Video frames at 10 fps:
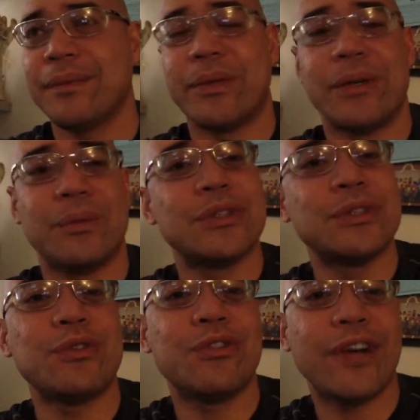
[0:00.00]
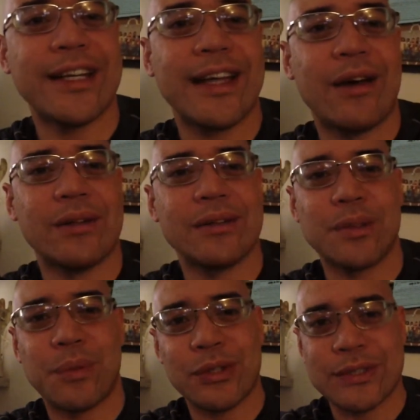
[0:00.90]
but we'll soon find out.
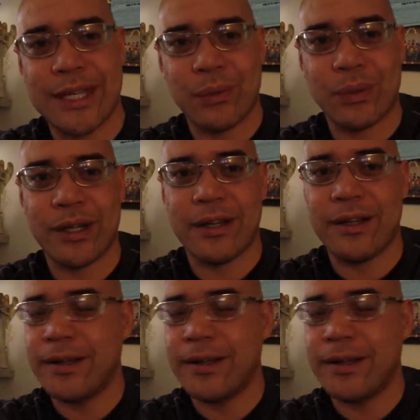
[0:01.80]
Tomorrow's day one.